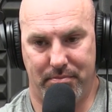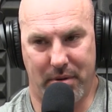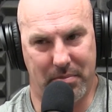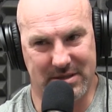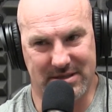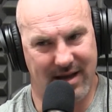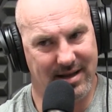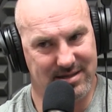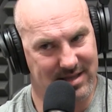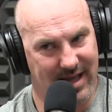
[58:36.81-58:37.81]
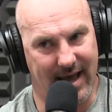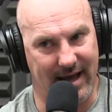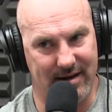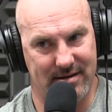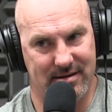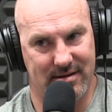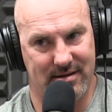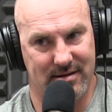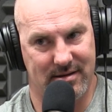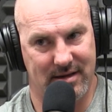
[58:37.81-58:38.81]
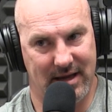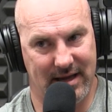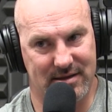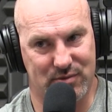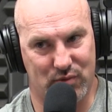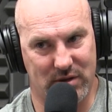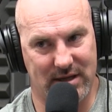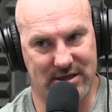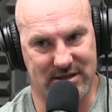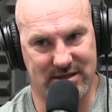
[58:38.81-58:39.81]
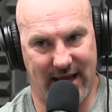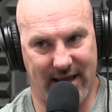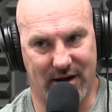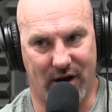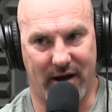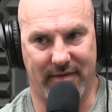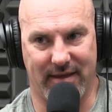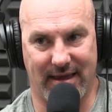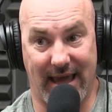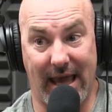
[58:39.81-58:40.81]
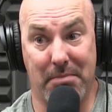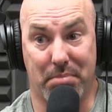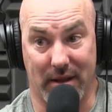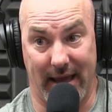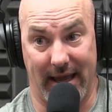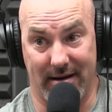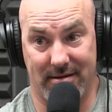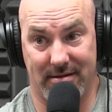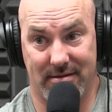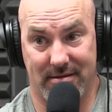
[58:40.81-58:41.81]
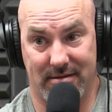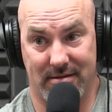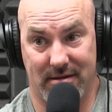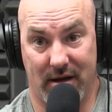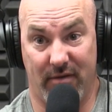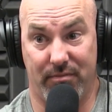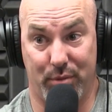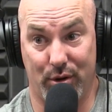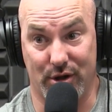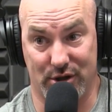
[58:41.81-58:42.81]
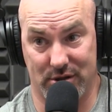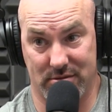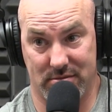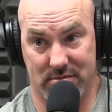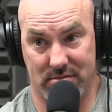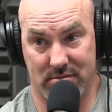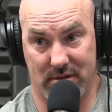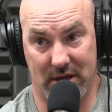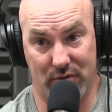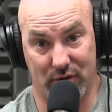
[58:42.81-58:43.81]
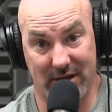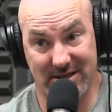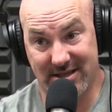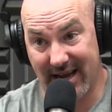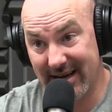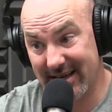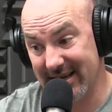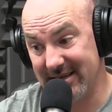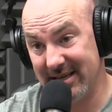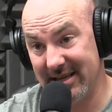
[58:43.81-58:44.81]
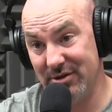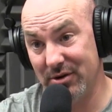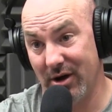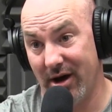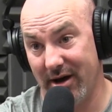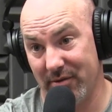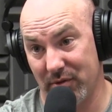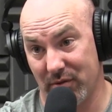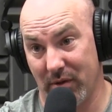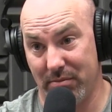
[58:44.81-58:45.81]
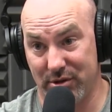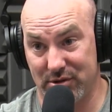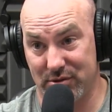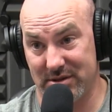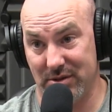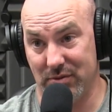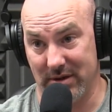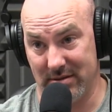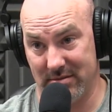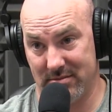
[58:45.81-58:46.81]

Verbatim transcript: But besides that, he has really just taken on the game plan of Bush. He really just kind of continued on with what Bush was doing.